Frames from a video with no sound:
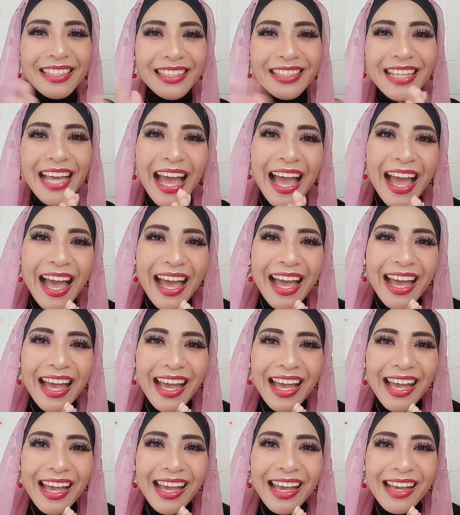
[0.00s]

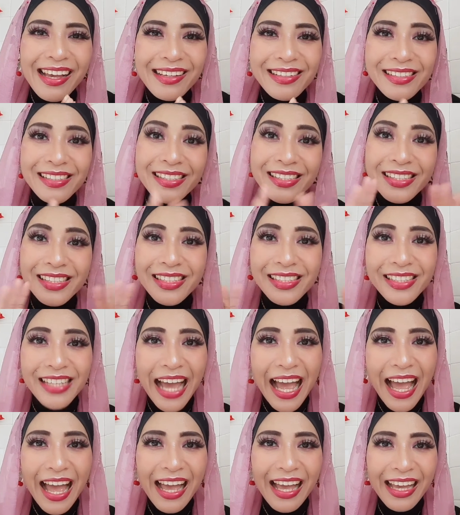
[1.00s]
Yes,
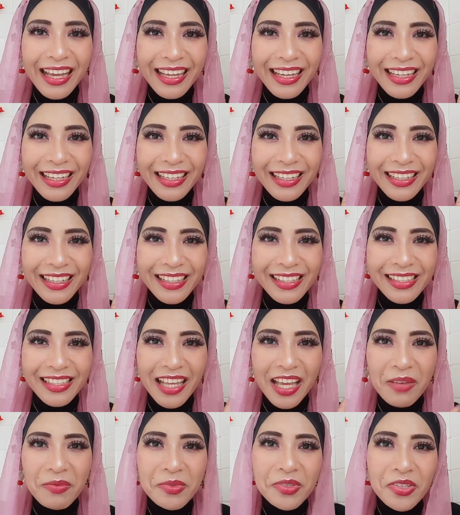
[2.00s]

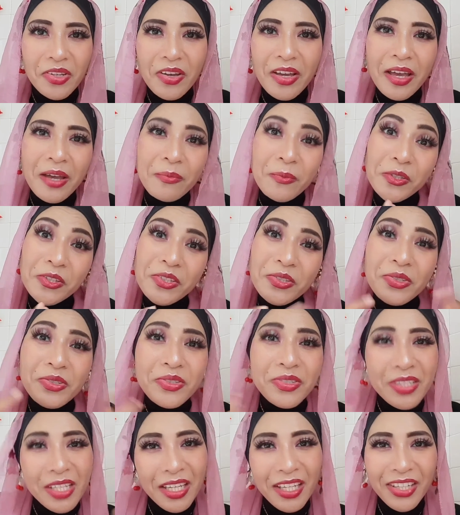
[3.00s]
guys, I'm so happy to
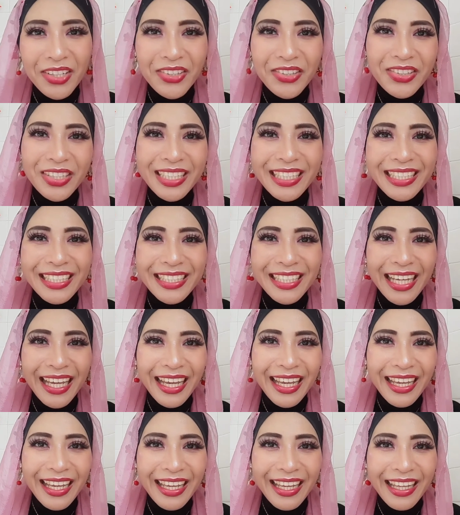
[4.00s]
see you
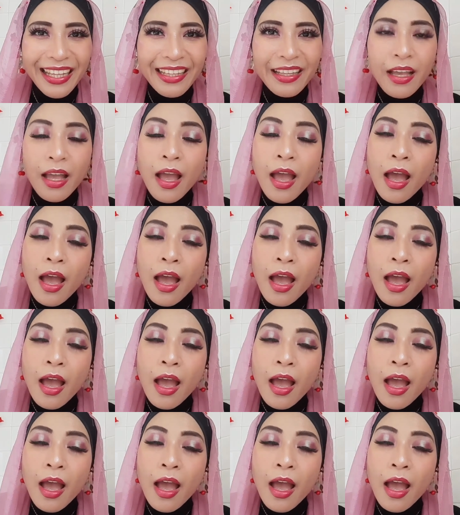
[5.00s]
again.